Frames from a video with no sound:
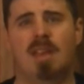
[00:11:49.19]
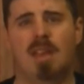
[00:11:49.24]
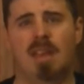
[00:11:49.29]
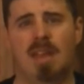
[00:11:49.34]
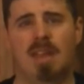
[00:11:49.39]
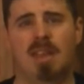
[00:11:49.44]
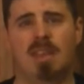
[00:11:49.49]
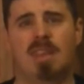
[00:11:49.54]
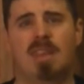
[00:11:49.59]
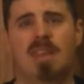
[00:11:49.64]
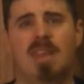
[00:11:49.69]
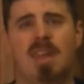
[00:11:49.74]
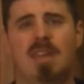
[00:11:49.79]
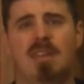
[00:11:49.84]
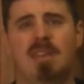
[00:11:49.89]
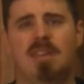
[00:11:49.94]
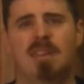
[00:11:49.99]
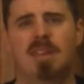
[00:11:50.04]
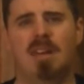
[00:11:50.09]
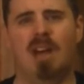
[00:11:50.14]
Instead,
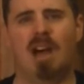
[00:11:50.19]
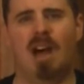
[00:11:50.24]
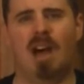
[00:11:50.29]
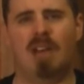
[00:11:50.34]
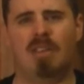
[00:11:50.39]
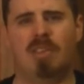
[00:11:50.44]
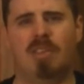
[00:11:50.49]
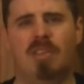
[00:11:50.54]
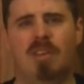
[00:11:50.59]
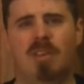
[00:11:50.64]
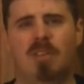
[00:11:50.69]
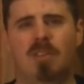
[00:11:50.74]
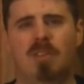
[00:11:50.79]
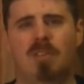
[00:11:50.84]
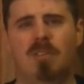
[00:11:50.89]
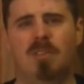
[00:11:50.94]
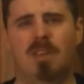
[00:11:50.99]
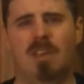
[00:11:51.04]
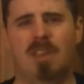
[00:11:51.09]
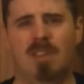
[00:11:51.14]
I'll sign
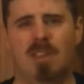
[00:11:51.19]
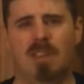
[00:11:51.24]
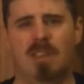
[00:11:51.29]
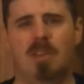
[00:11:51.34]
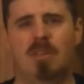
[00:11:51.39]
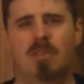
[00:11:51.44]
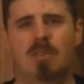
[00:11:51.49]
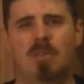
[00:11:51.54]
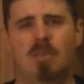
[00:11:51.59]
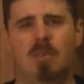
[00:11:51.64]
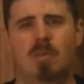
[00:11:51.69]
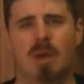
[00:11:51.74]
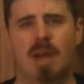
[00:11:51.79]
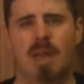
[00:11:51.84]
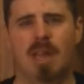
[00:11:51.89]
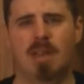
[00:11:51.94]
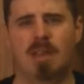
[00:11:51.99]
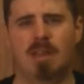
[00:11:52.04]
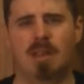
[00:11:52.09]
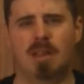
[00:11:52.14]
off in the usual
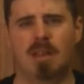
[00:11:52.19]
way.